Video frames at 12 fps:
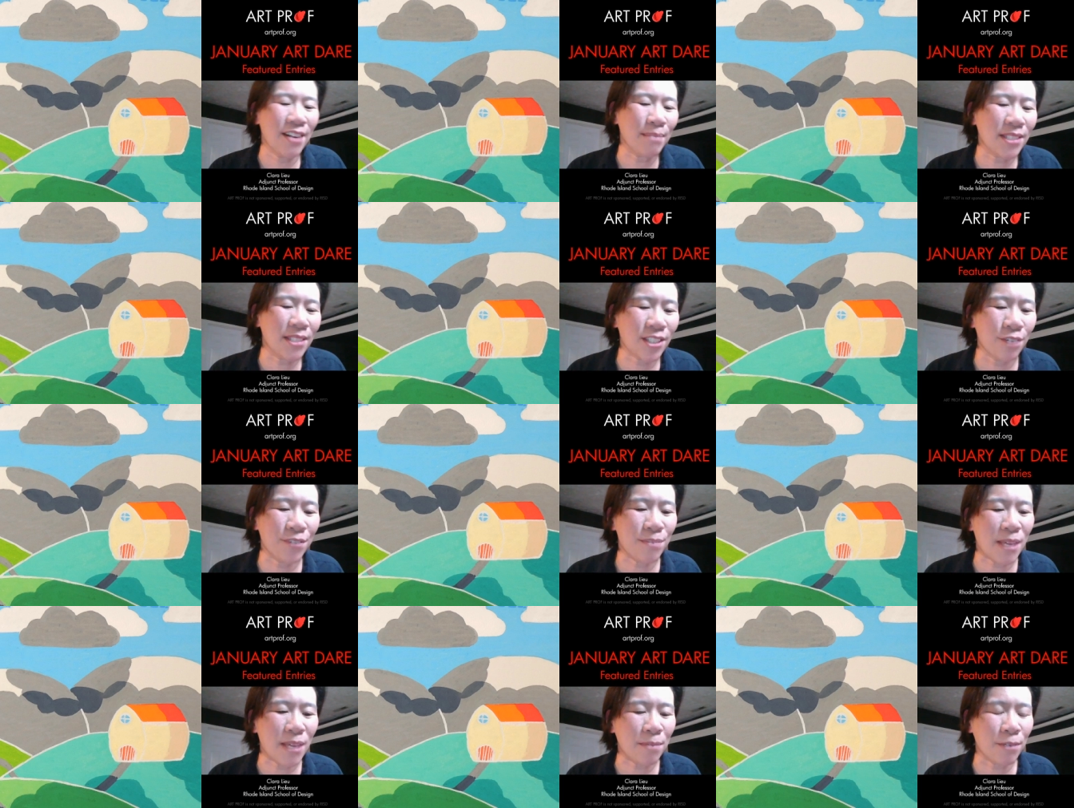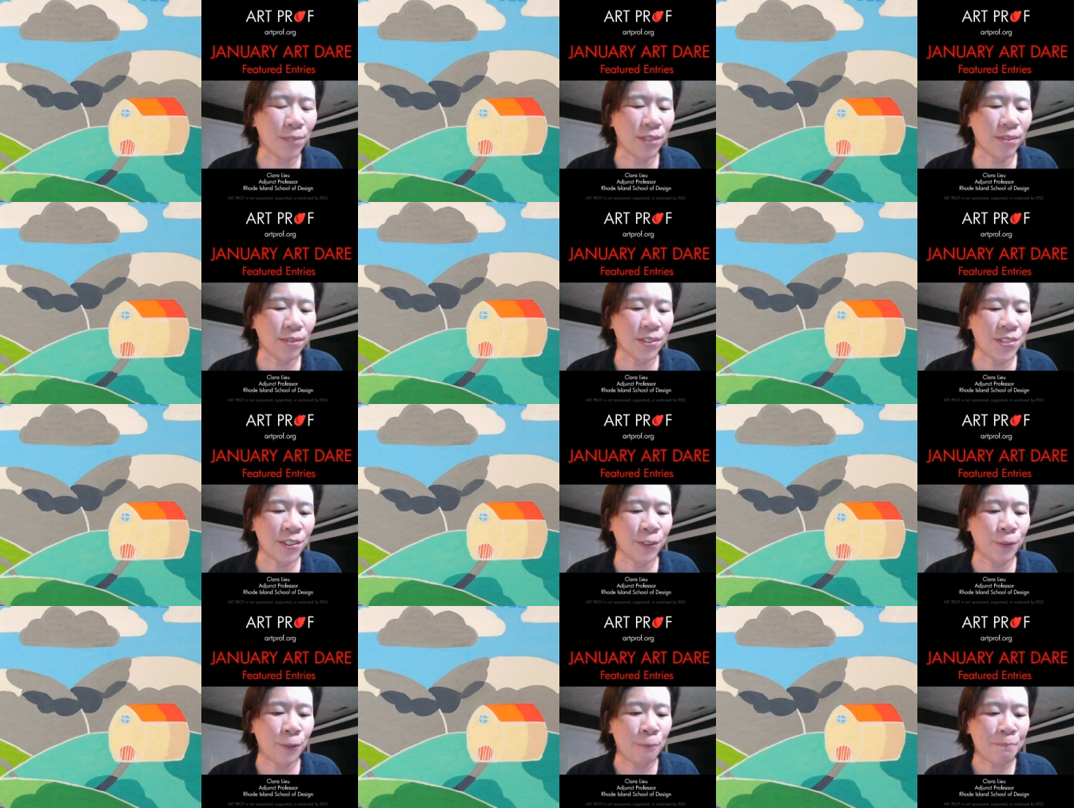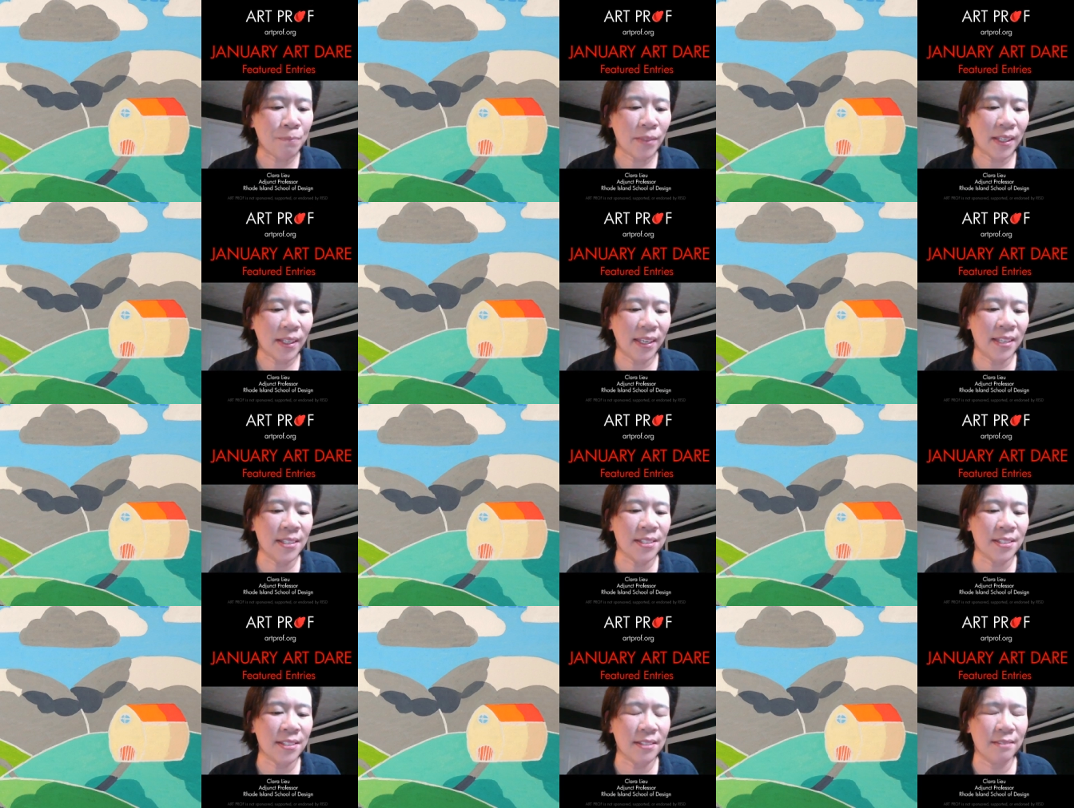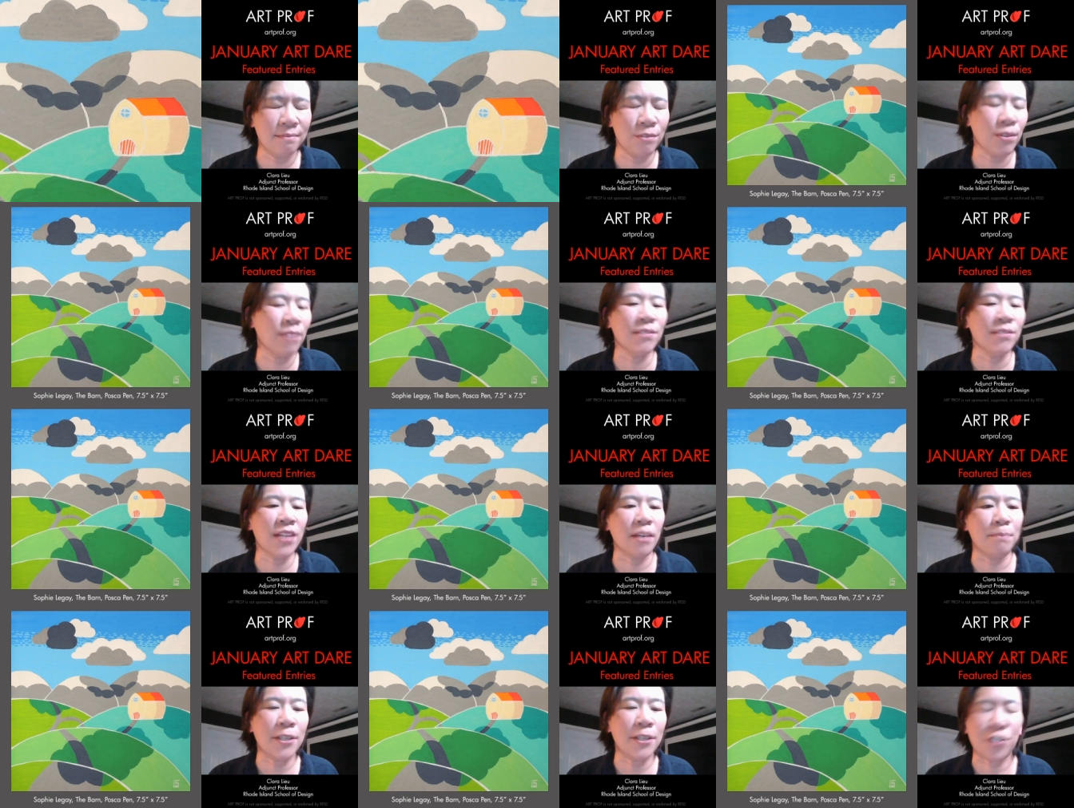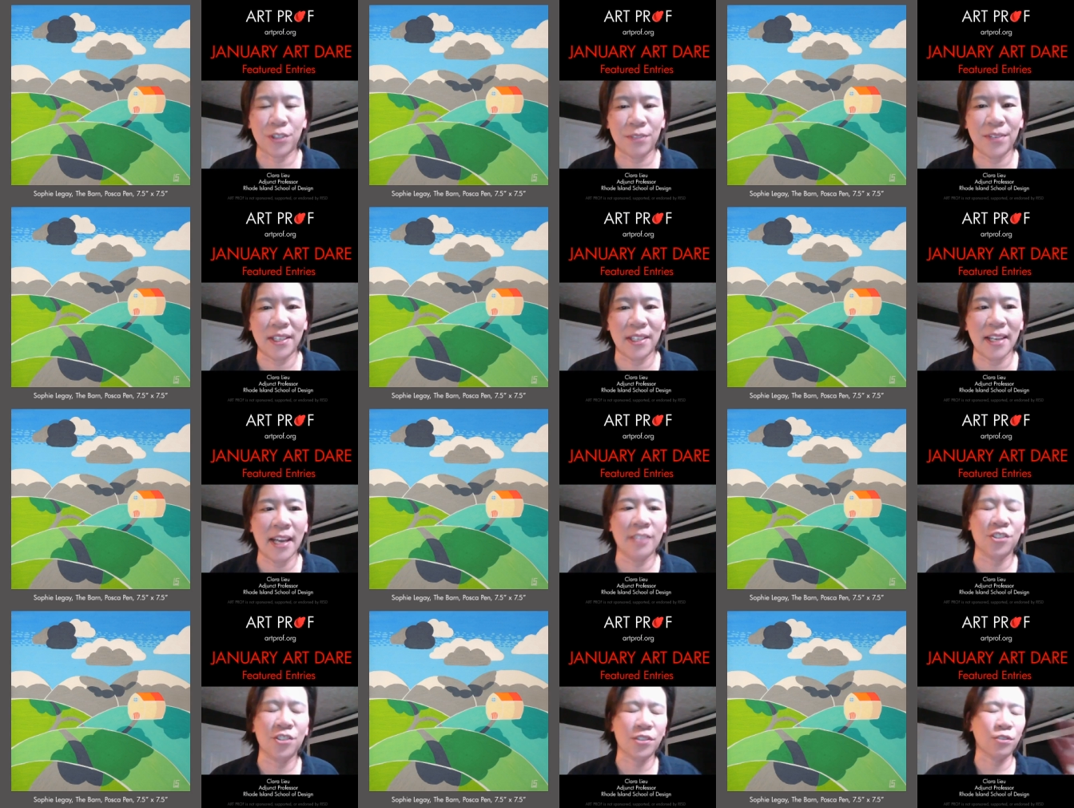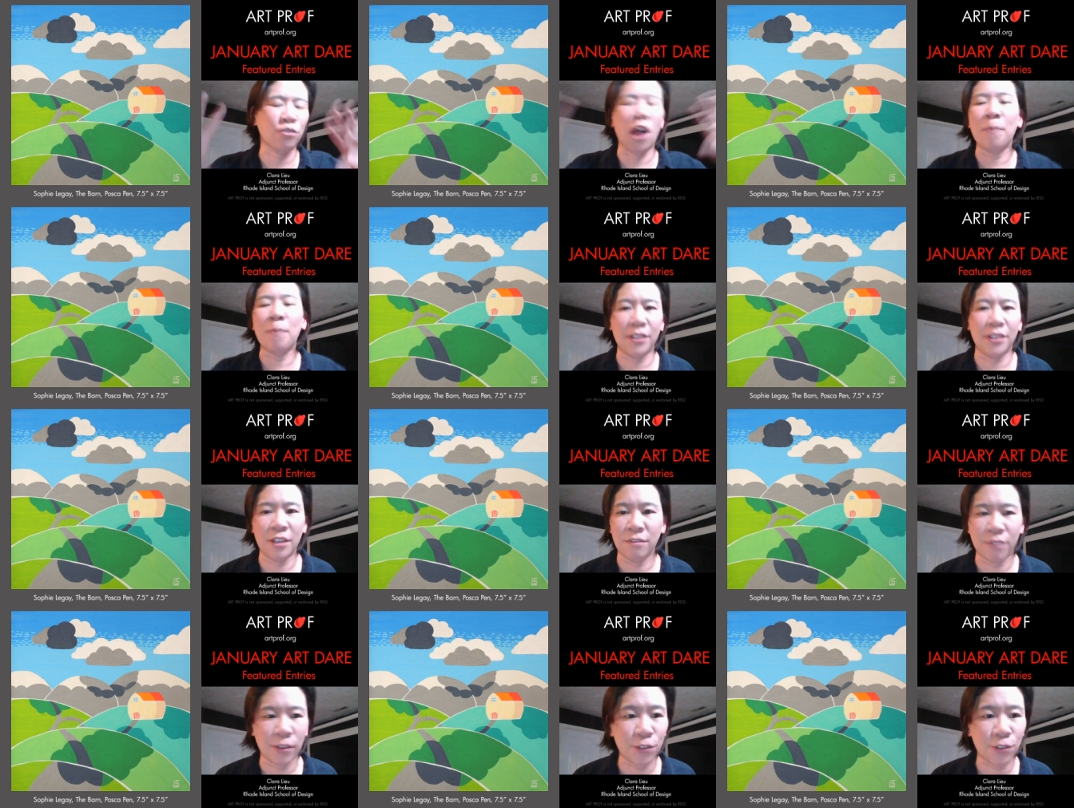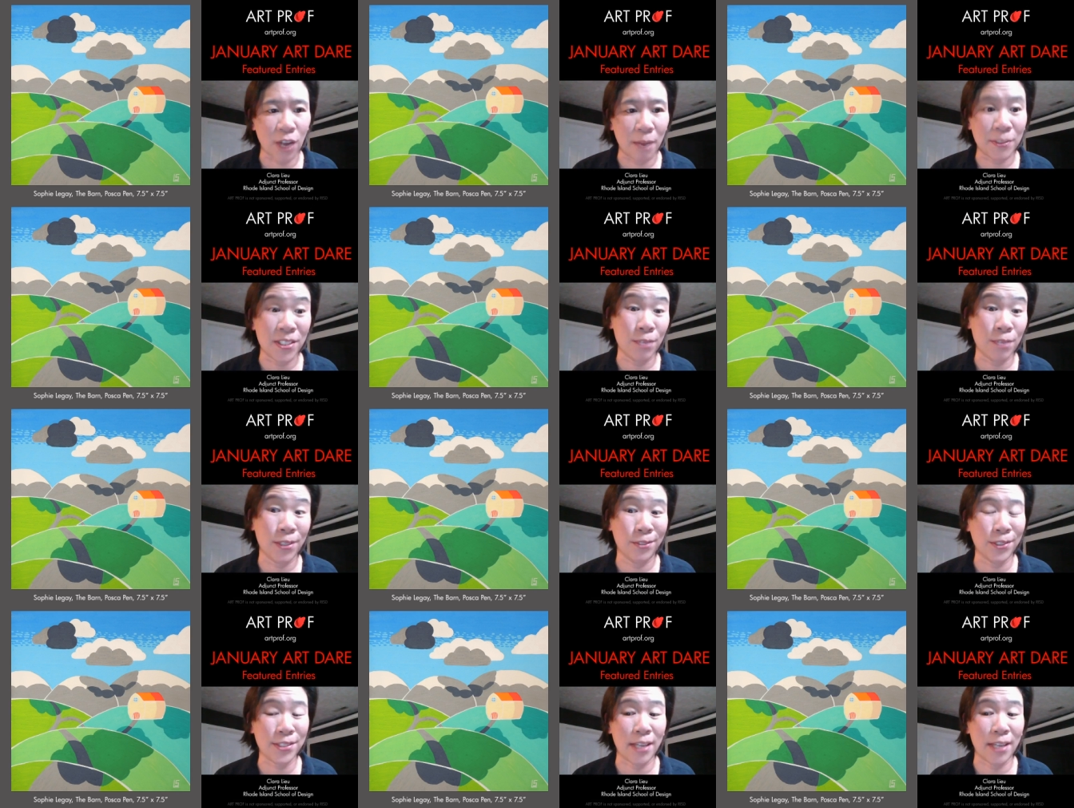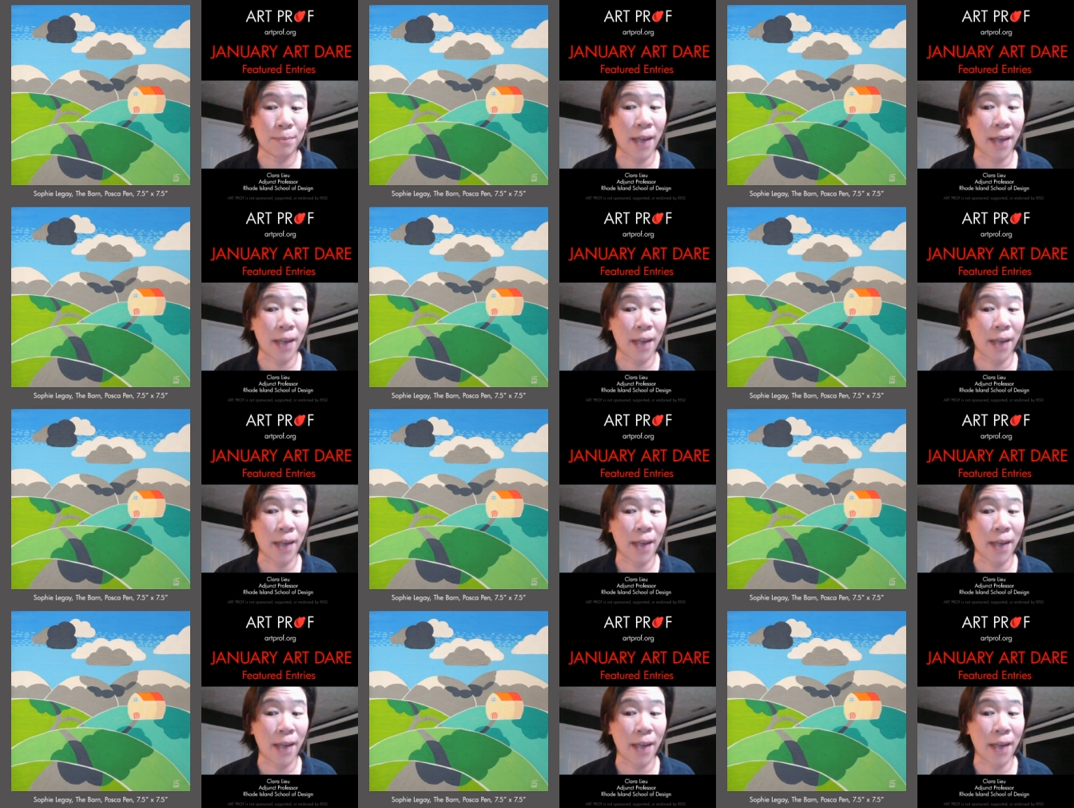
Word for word: mean, Sophie, maybe what you could do is you could even take a picture of it and just crop it in Photoshop and see what it looks like.